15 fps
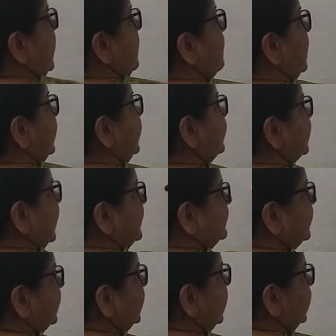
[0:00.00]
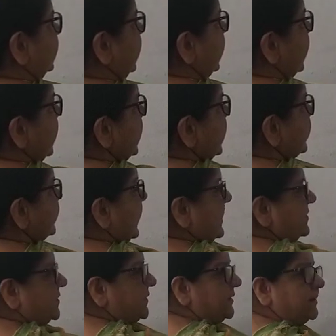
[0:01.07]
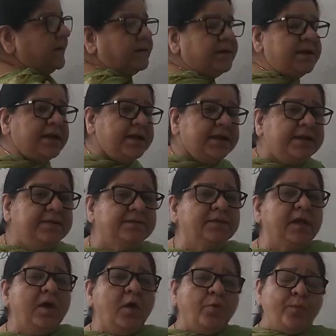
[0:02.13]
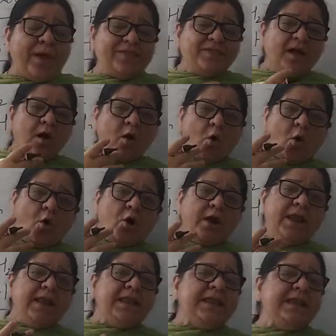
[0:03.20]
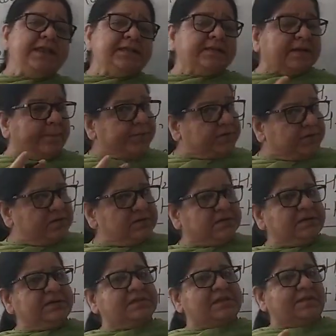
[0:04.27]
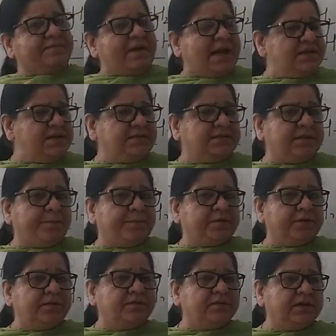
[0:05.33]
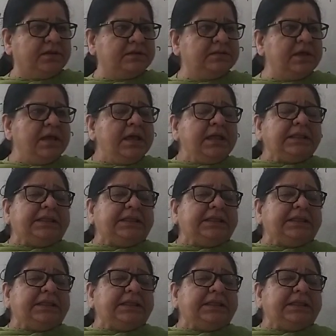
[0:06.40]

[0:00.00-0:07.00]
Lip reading: Now what is rancidity? Rancidity is when the oily substances, the fatty substances,